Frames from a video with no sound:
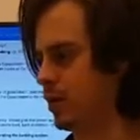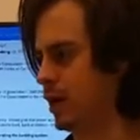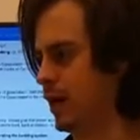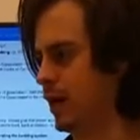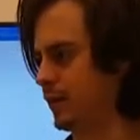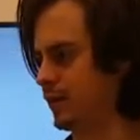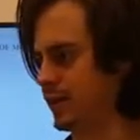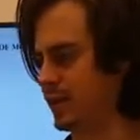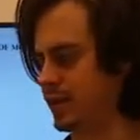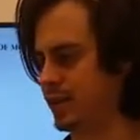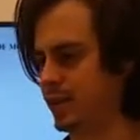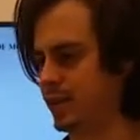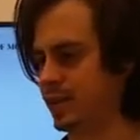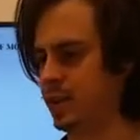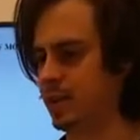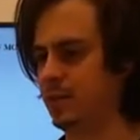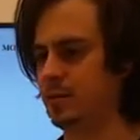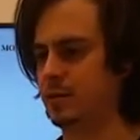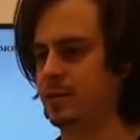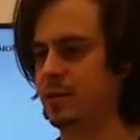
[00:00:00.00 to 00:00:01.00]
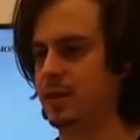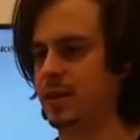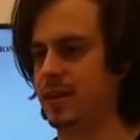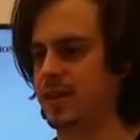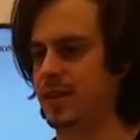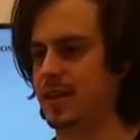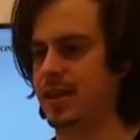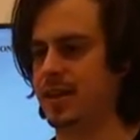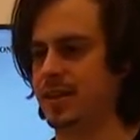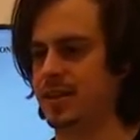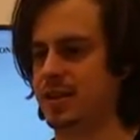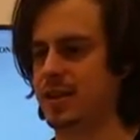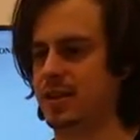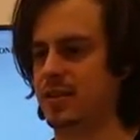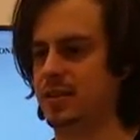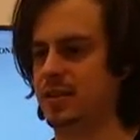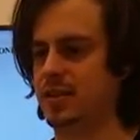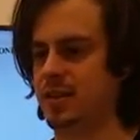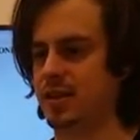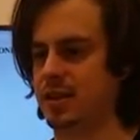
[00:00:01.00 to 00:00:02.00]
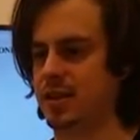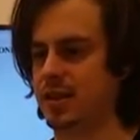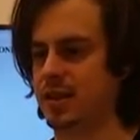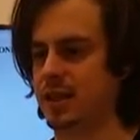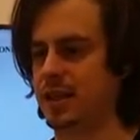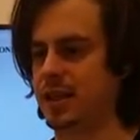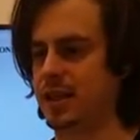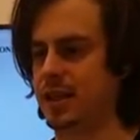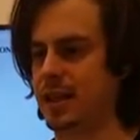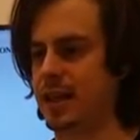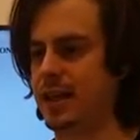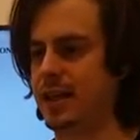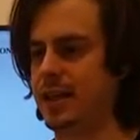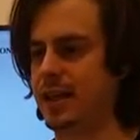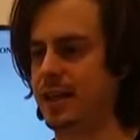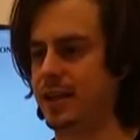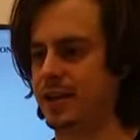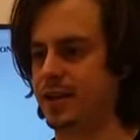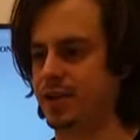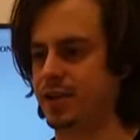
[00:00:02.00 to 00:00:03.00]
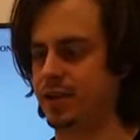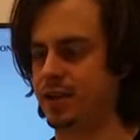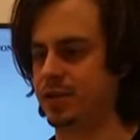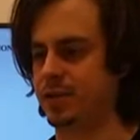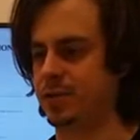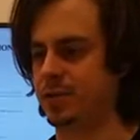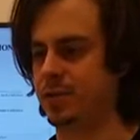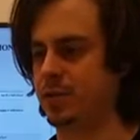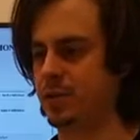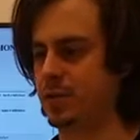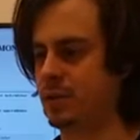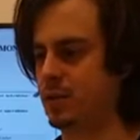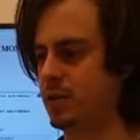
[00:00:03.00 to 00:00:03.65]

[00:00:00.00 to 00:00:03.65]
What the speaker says: Obviously, this isn't just a Canadian issue.